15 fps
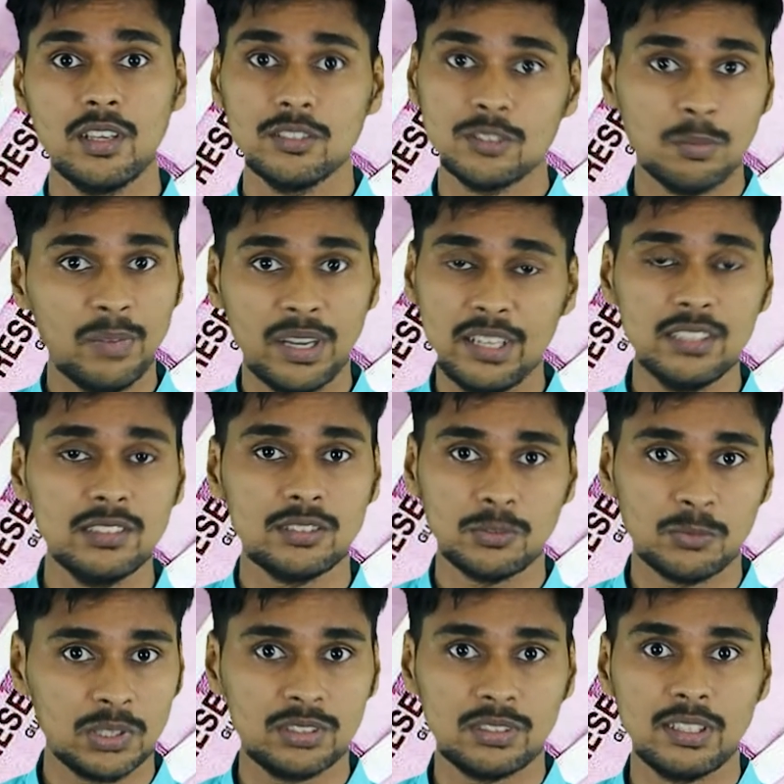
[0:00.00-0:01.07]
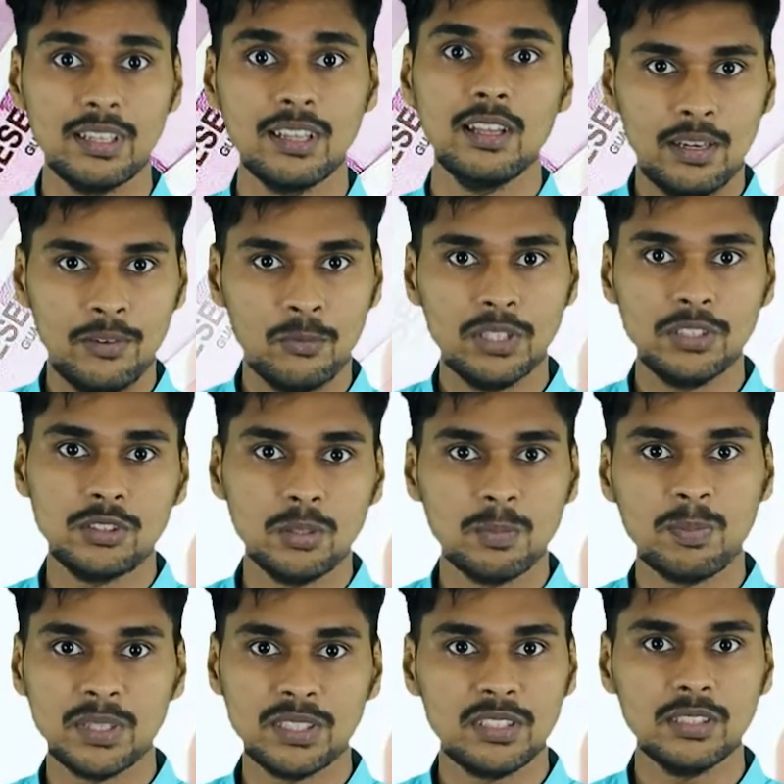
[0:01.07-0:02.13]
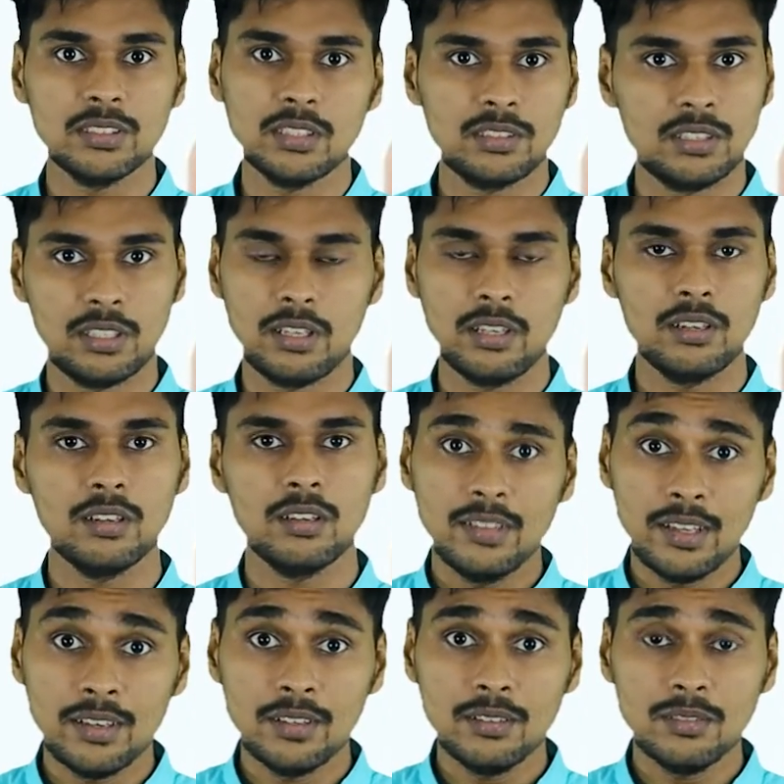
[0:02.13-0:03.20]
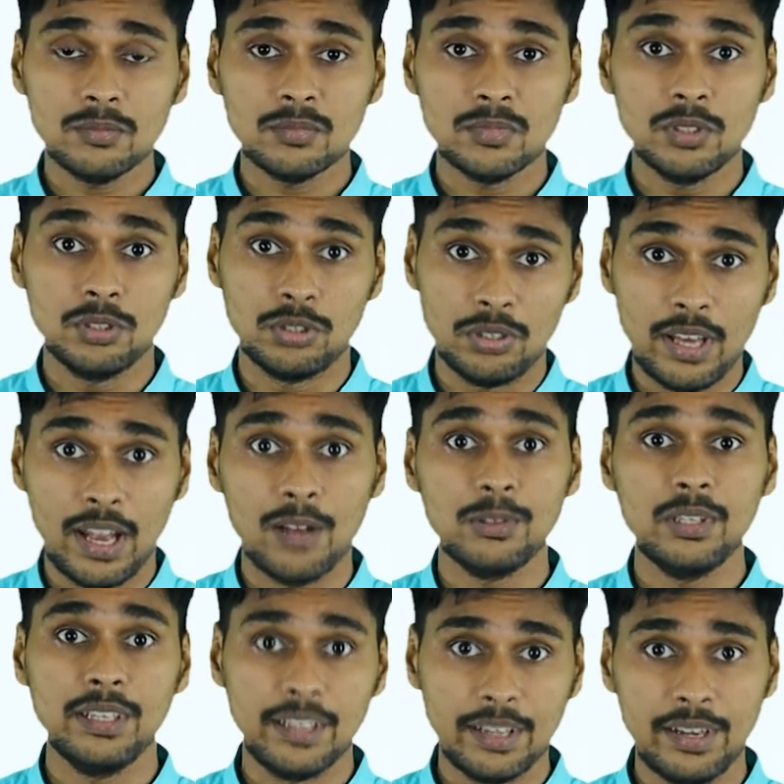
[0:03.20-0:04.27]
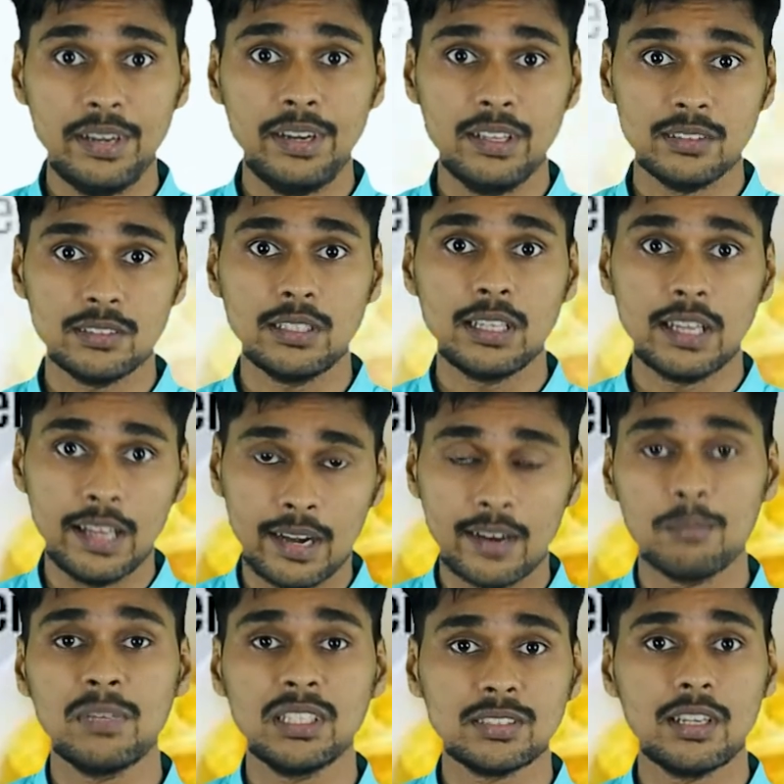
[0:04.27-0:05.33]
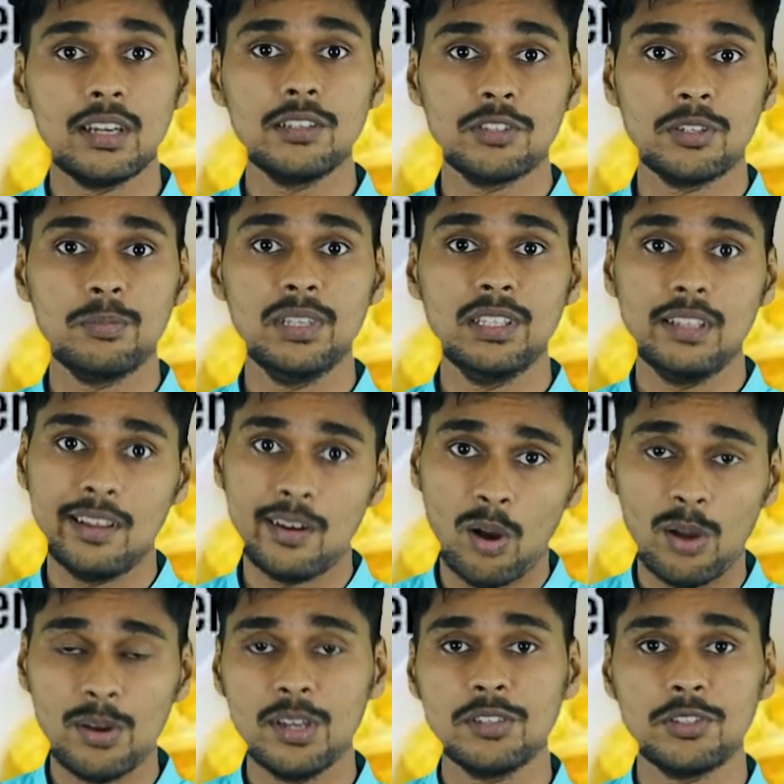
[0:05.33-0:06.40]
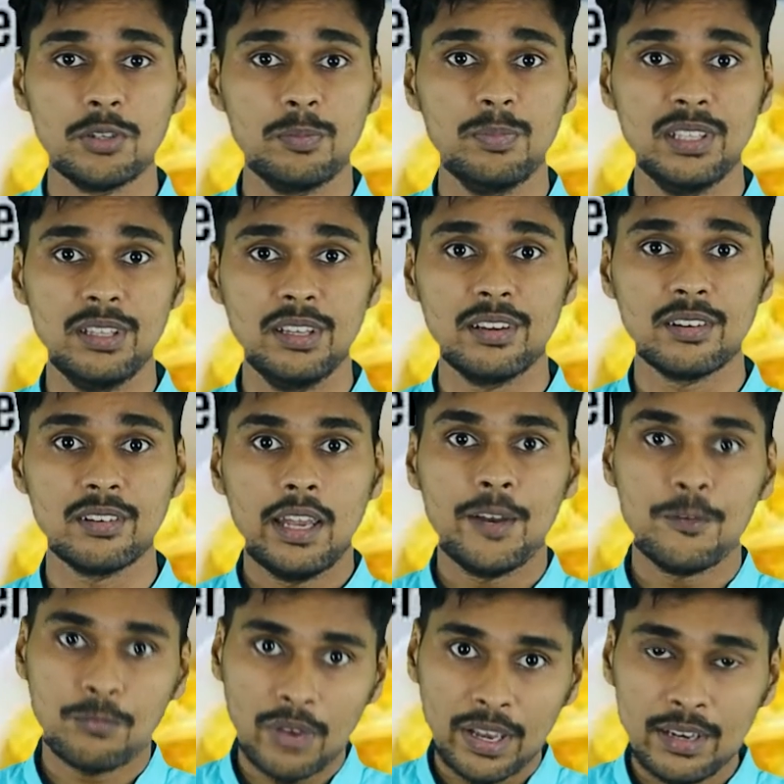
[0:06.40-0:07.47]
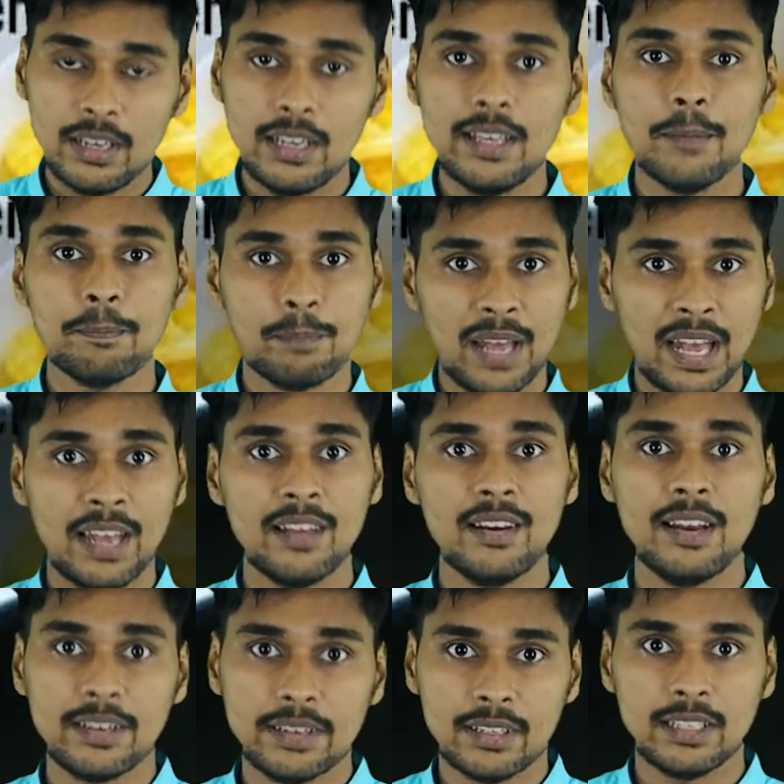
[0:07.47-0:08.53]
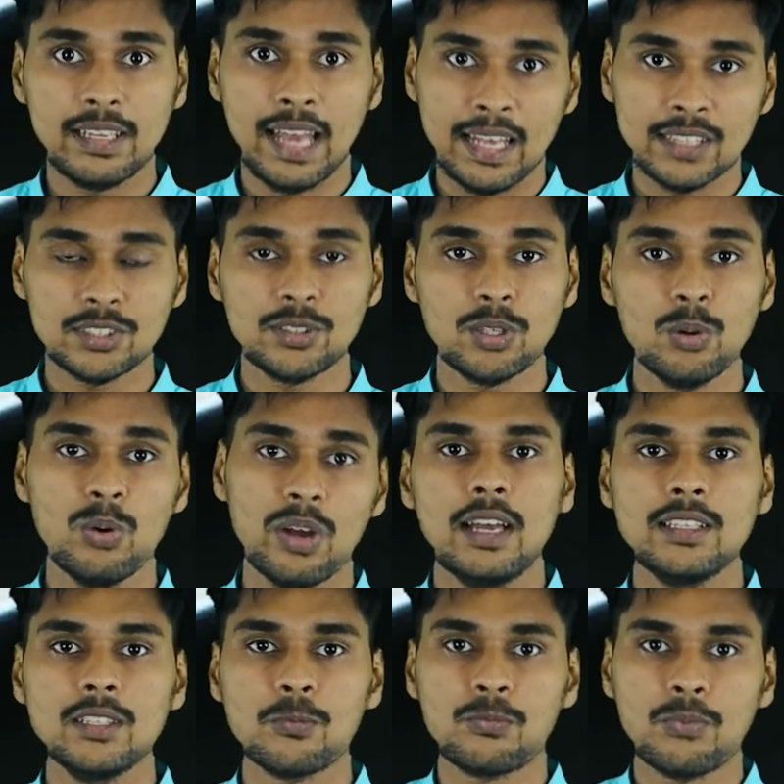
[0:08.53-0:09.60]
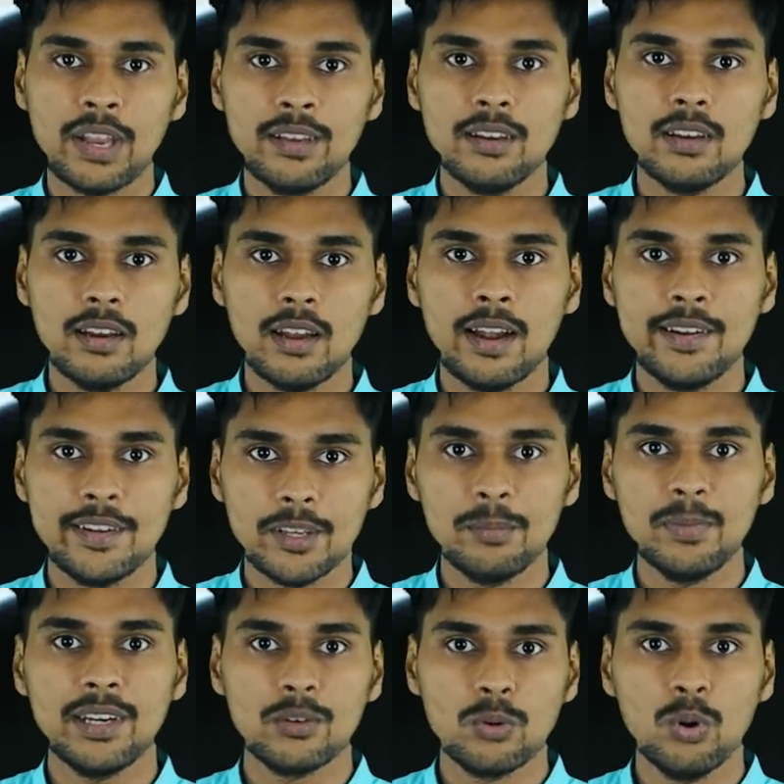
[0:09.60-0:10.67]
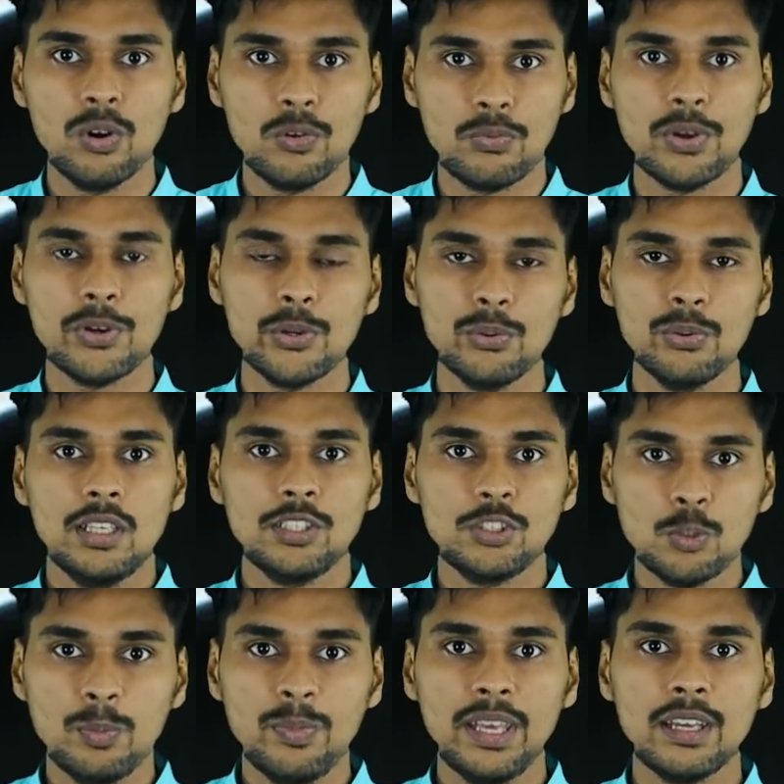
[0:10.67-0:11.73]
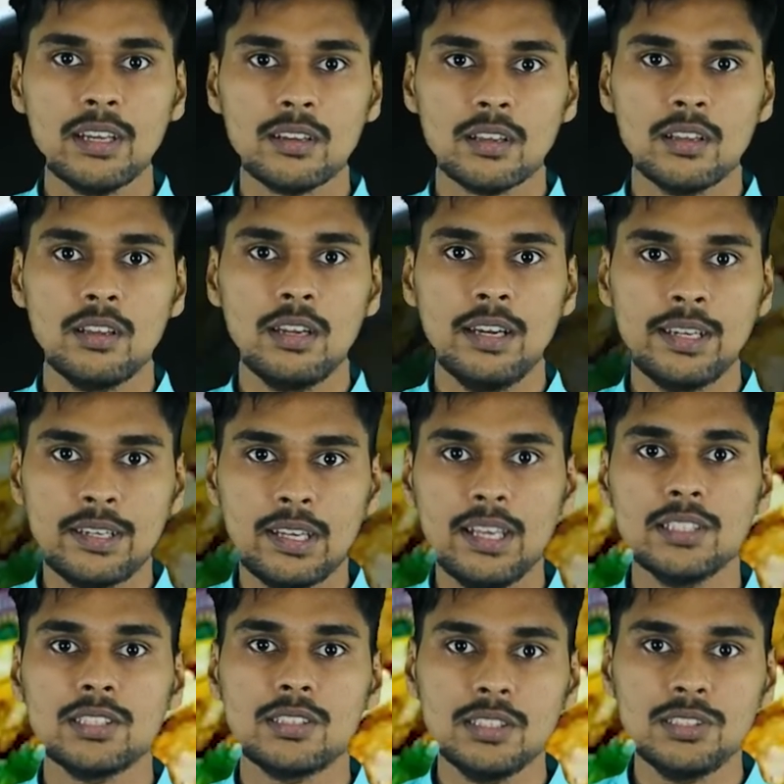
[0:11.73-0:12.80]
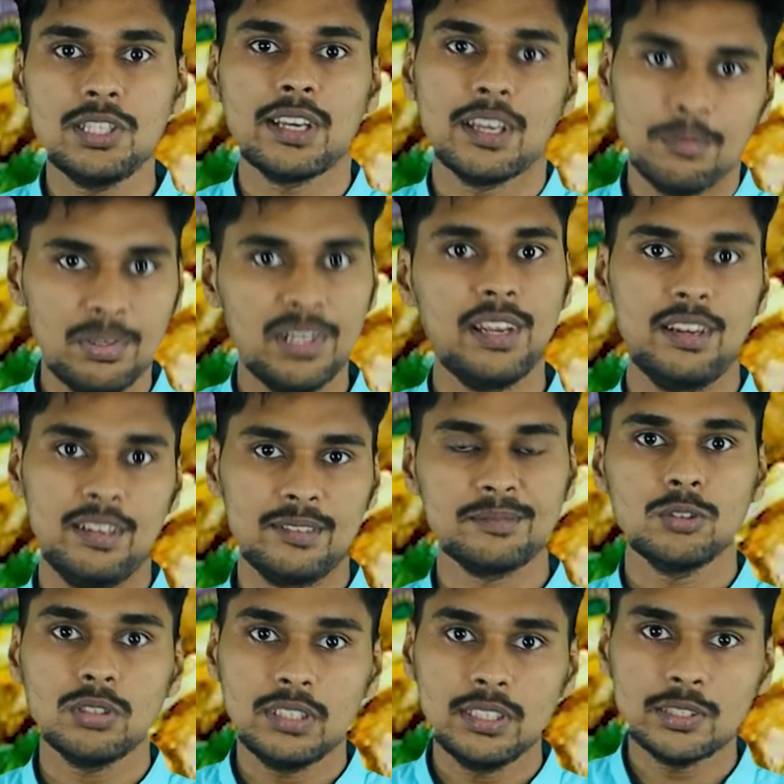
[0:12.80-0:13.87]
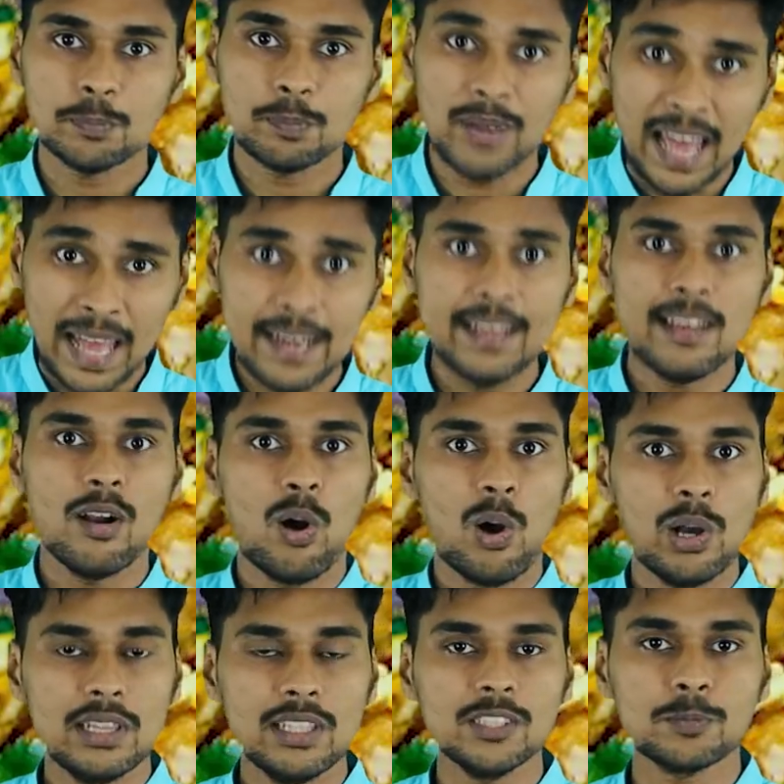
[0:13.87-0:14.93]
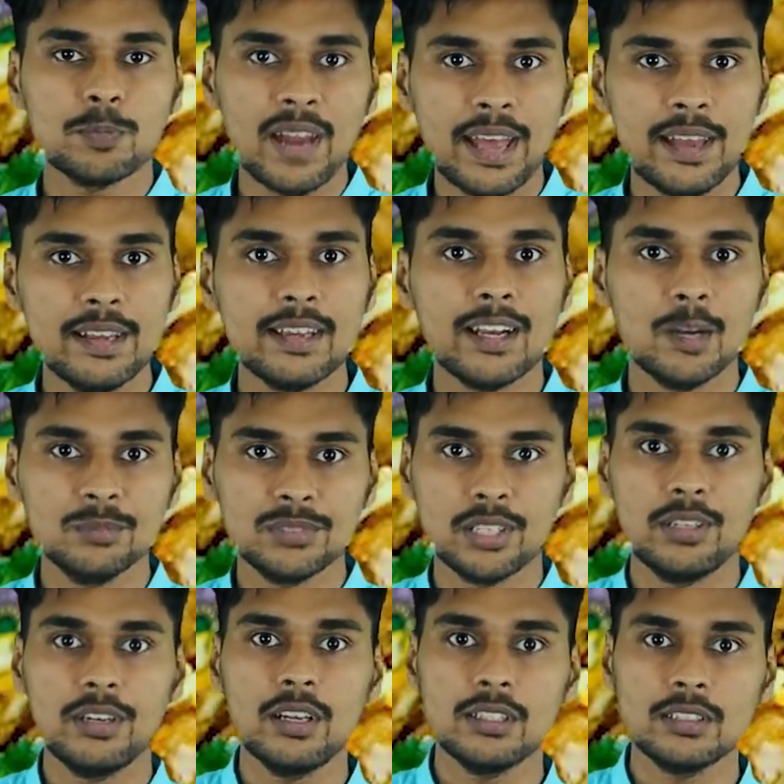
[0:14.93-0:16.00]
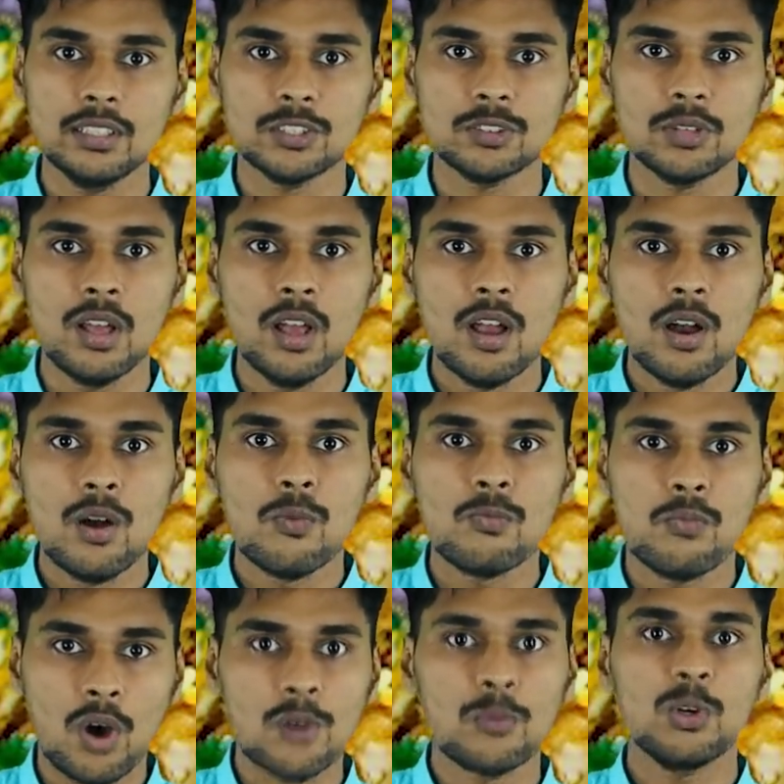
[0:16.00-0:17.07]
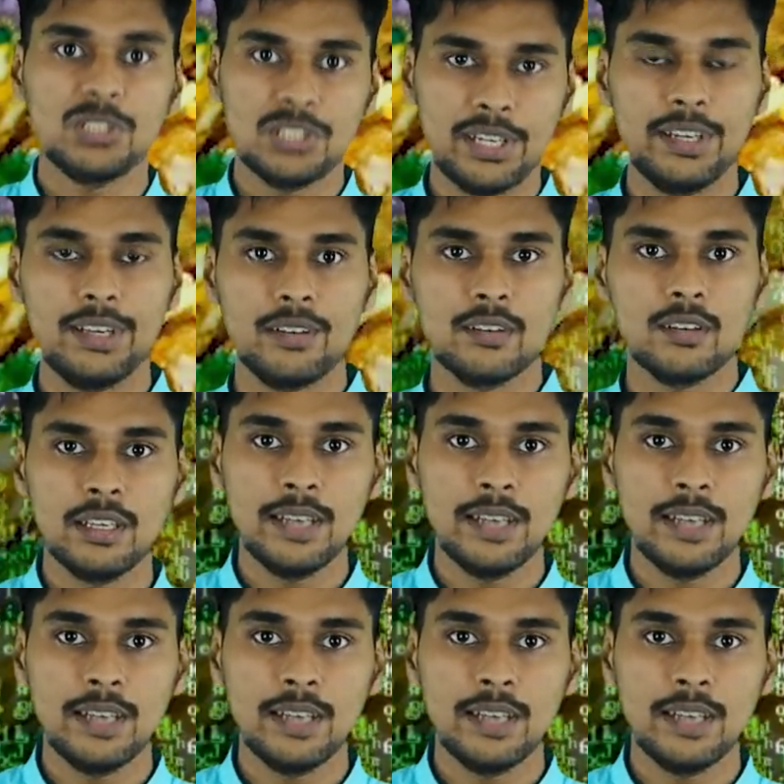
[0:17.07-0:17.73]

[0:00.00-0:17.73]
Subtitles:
So money is first thing, and once you purchase the chicken, then you should have the ingredients. The garam masala should be there, onion should be there, and finally a pan and gas stove, and the final ultimate goal for you is to make a tasty chicken biryani. So this planning, all this planning comes under this forward chaining.